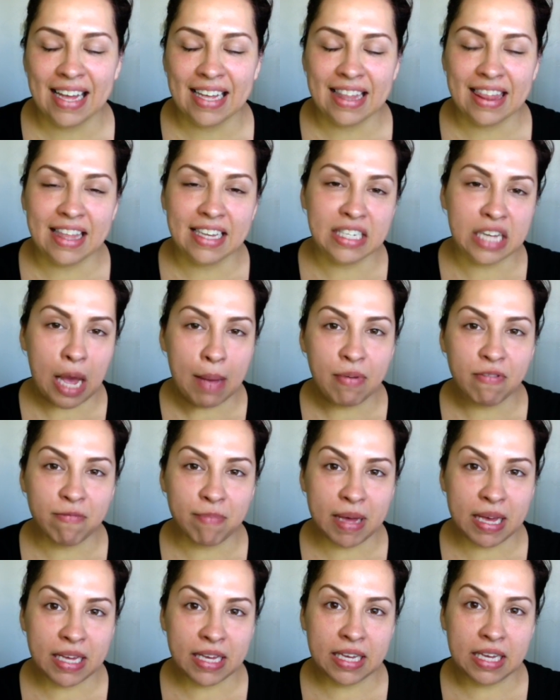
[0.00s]
The type of
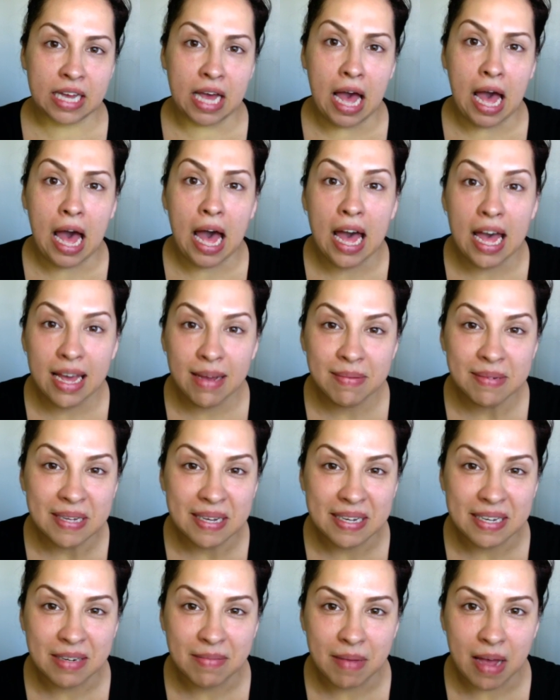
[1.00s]
baking I'm
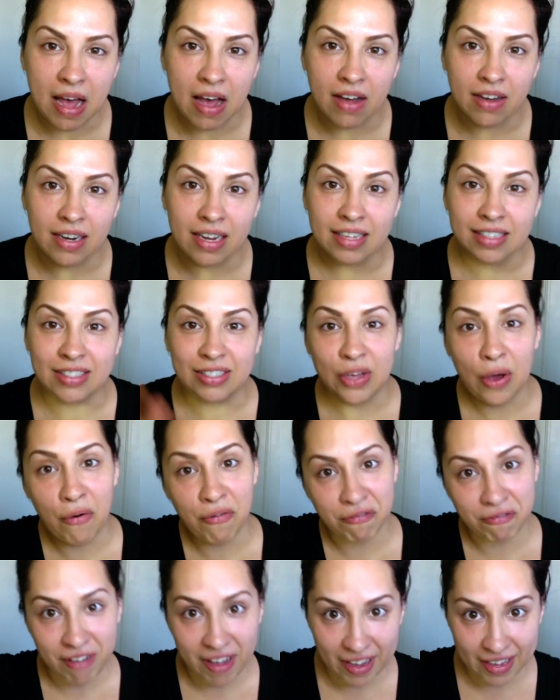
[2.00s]
talking about is your
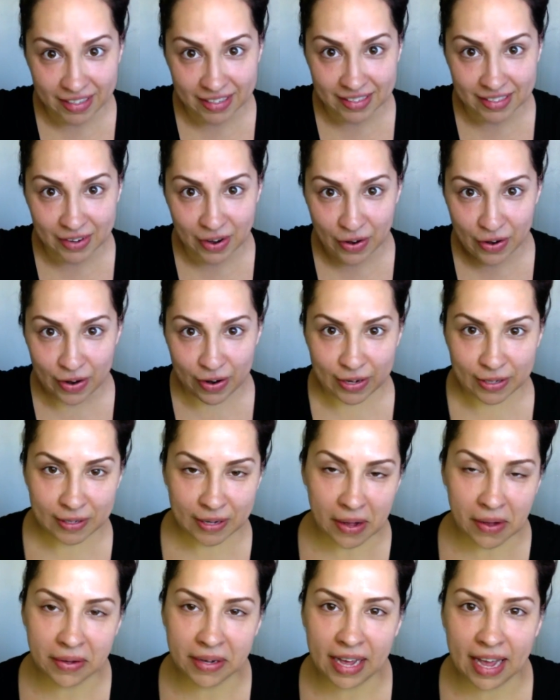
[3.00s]
face, girl.
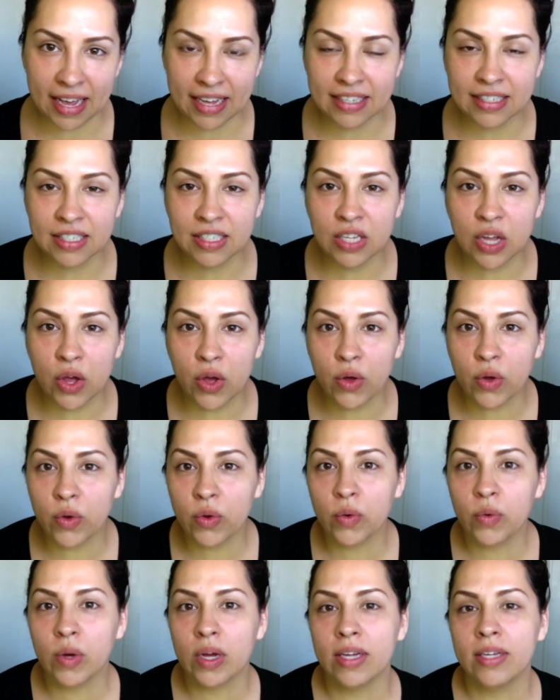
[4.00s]
Okay,
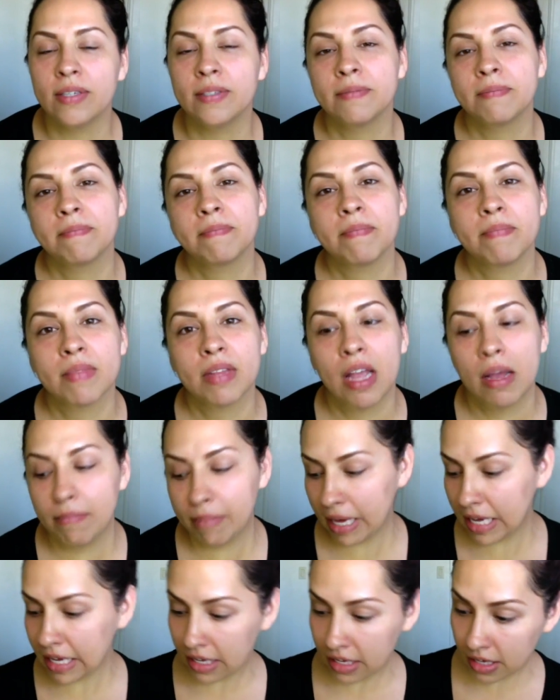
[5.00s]
so
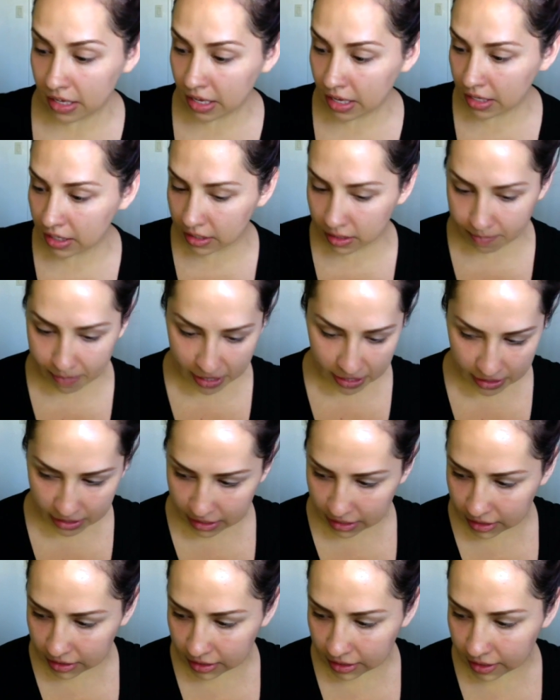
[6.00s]
baking is
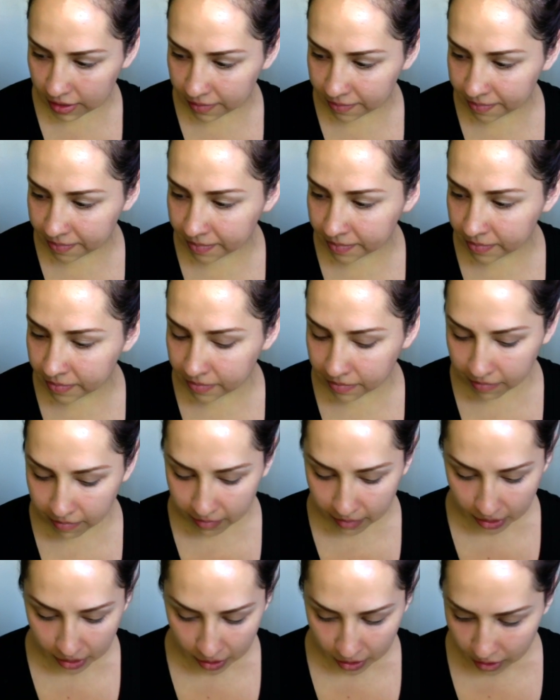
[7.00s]
basically
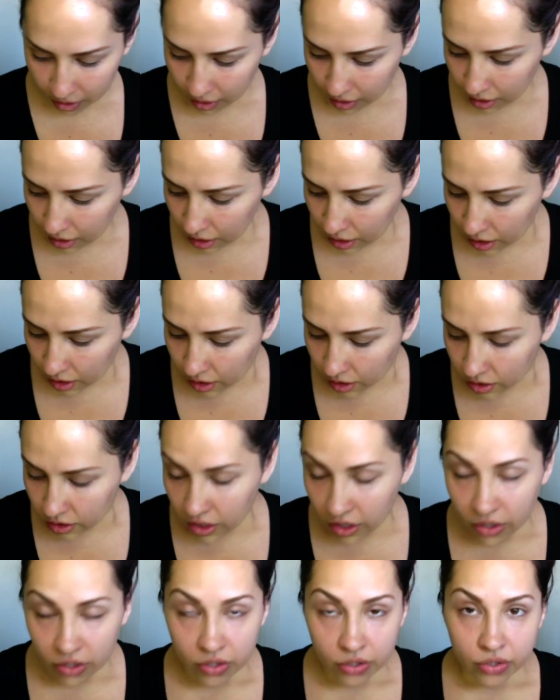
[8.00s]

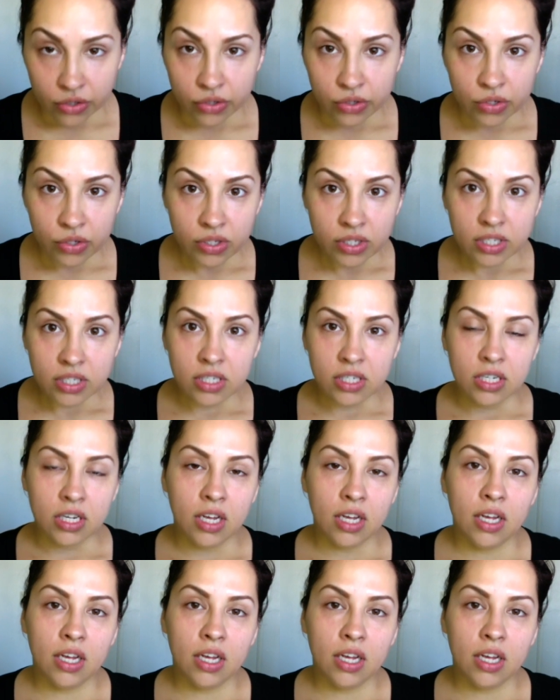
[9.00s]
used